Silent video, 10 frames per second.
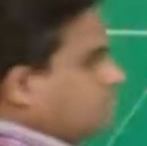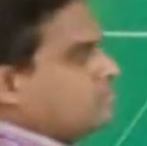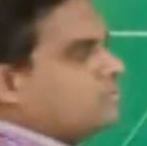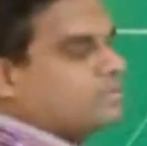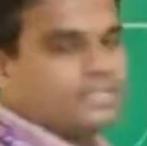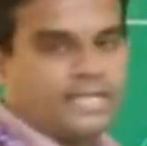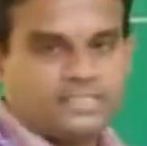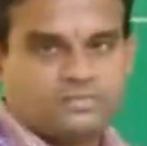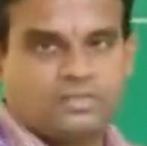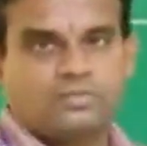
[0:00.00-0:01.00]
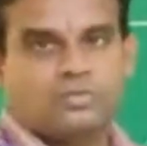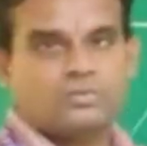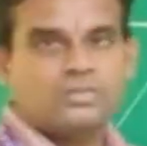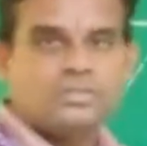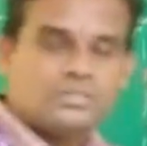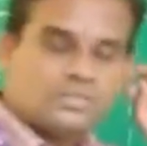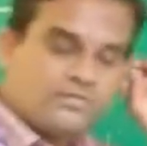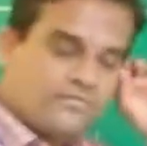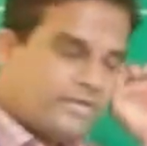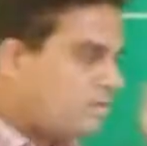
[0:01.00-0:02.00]
Okay, the actual core. So So
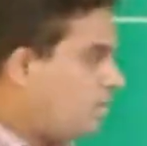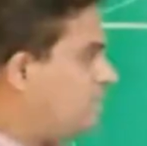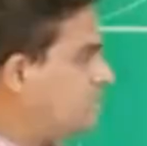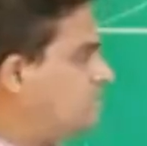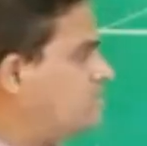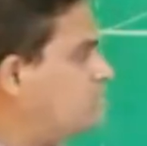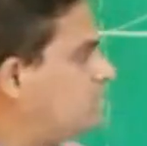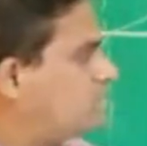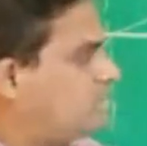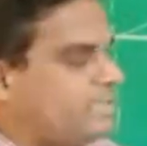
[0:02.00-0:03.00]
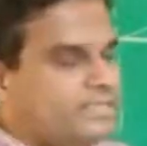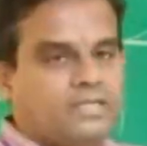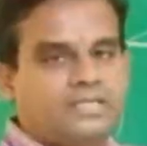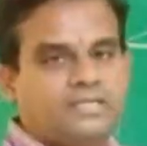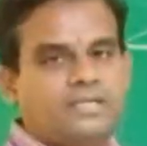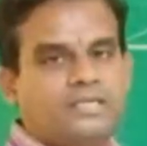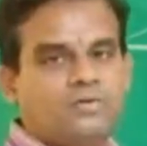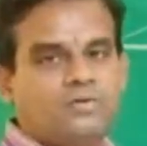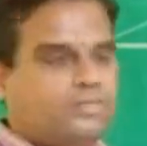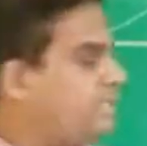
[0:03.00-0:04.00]
if I draw like this, you just take it literally,
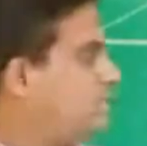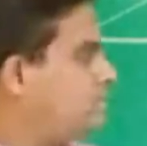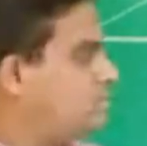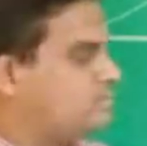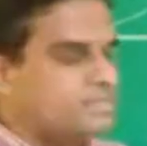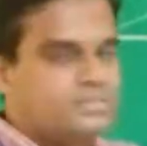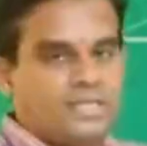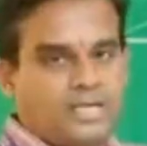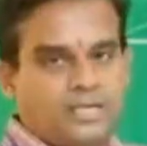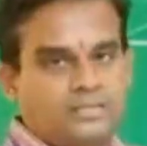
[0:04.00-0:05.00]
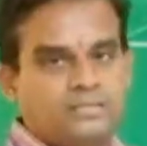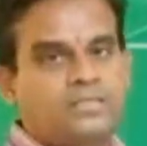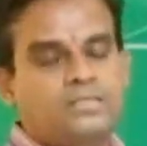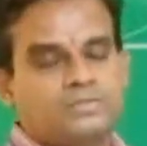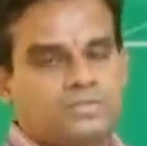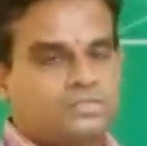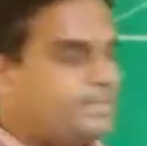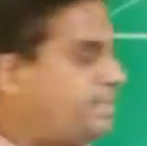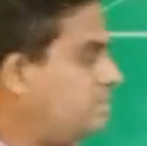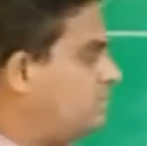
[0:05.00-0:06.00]
don't take it this much higher. So the
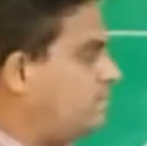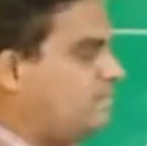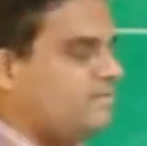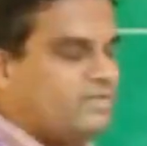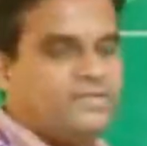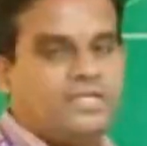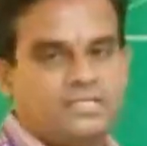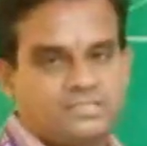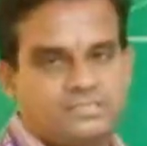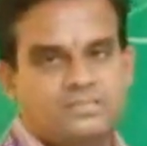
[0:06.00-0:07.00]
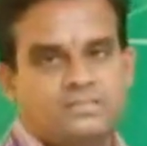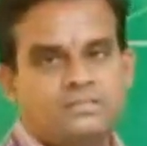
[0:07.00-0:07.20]
spacing will be very less.